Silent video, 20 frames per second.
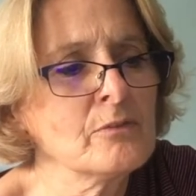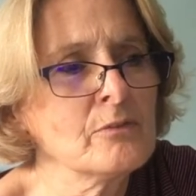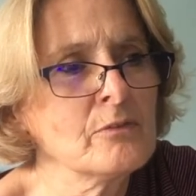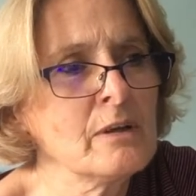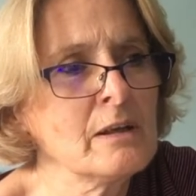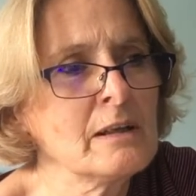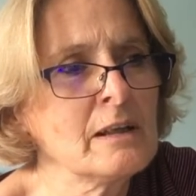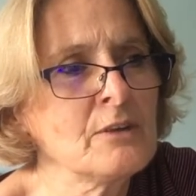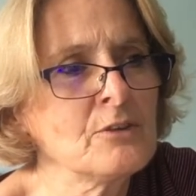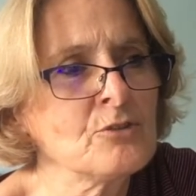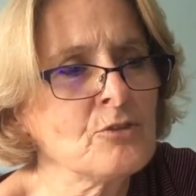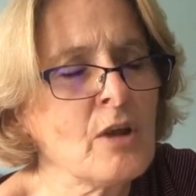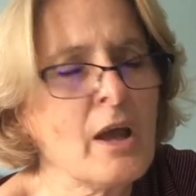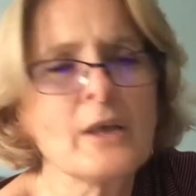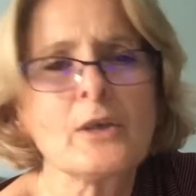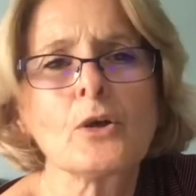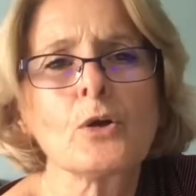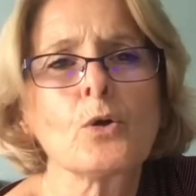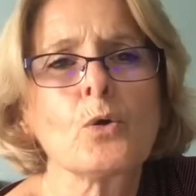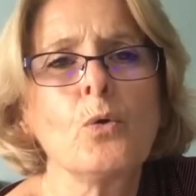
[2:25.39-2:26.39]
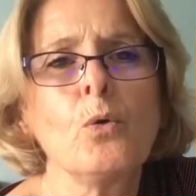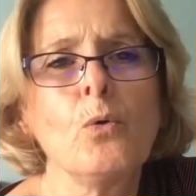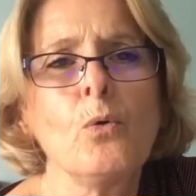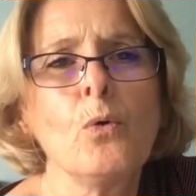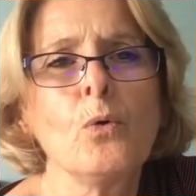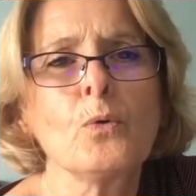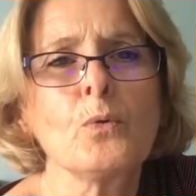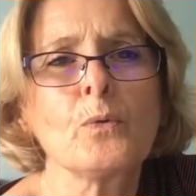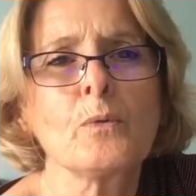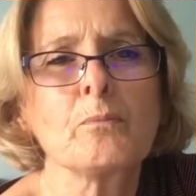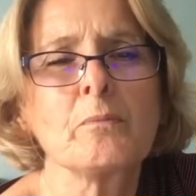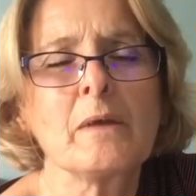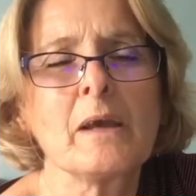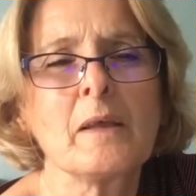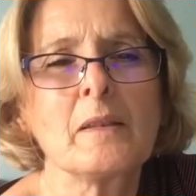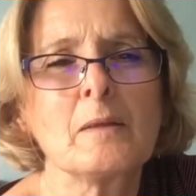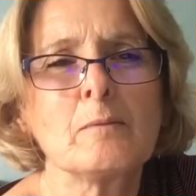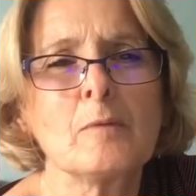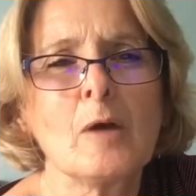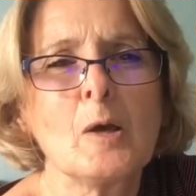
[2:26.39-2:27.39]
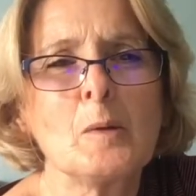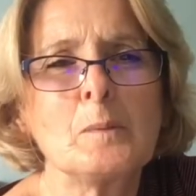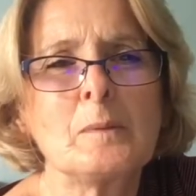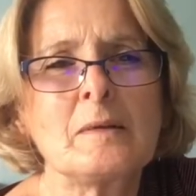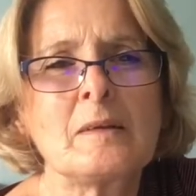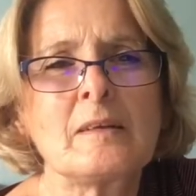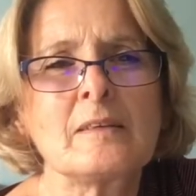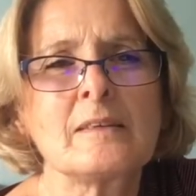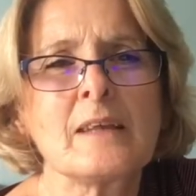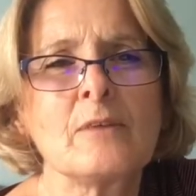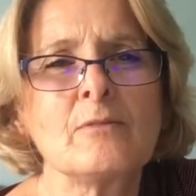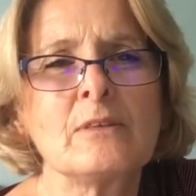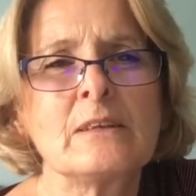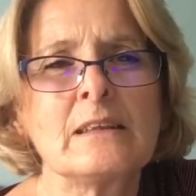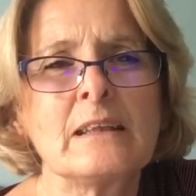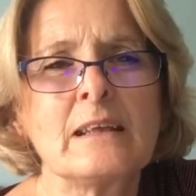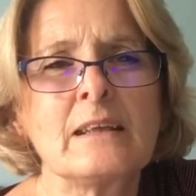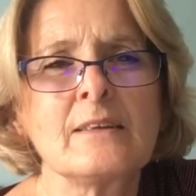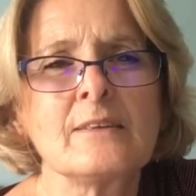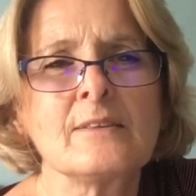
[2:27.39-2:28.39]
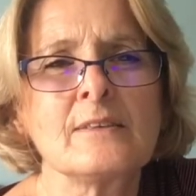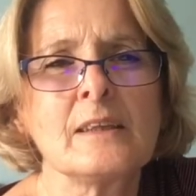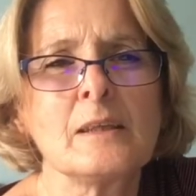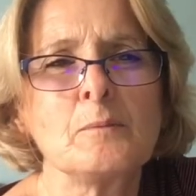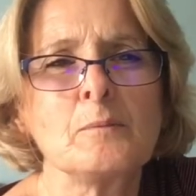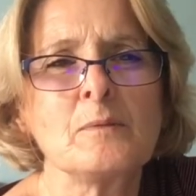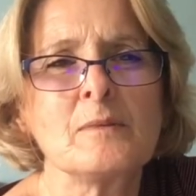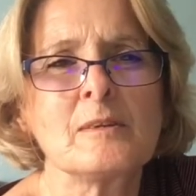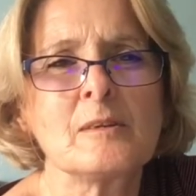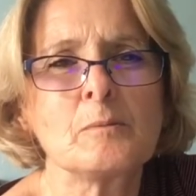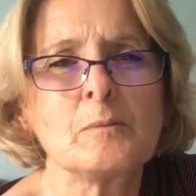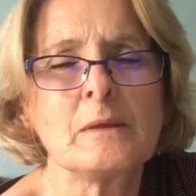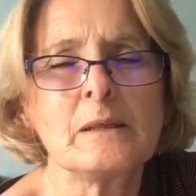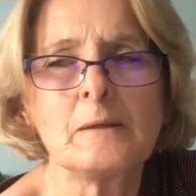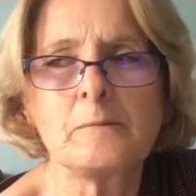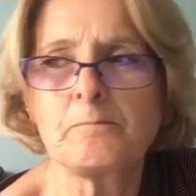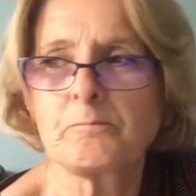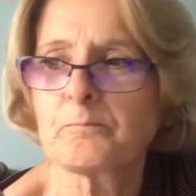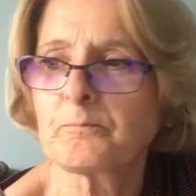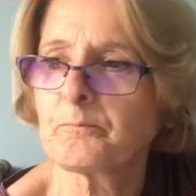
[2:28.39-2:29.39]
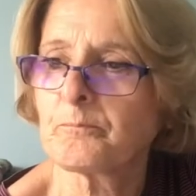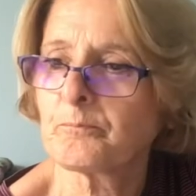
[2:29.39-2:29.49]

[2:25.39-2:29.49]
really strike a chord with me at the moment, as everything seems to be